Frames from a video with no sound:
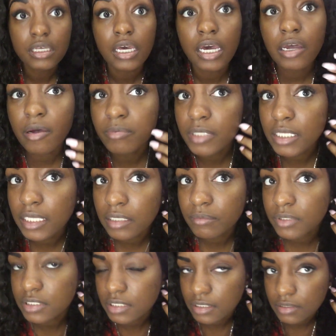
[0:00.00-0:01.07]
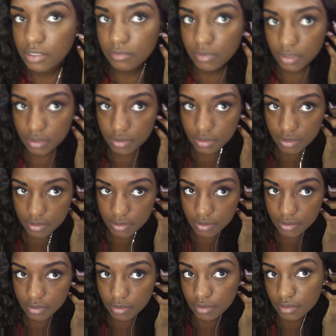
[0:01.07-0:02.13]
I hope the camera is like doing it
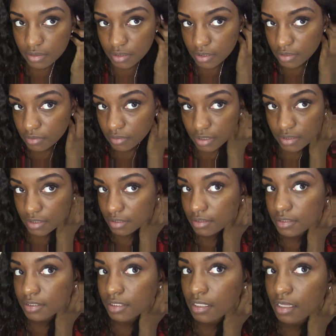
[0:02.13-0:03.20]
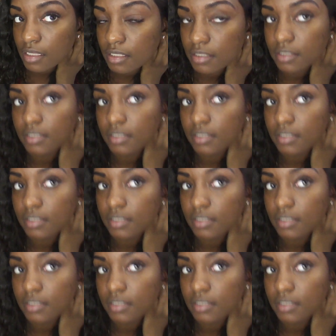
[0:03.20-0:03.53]
justice. Like you guys can see that.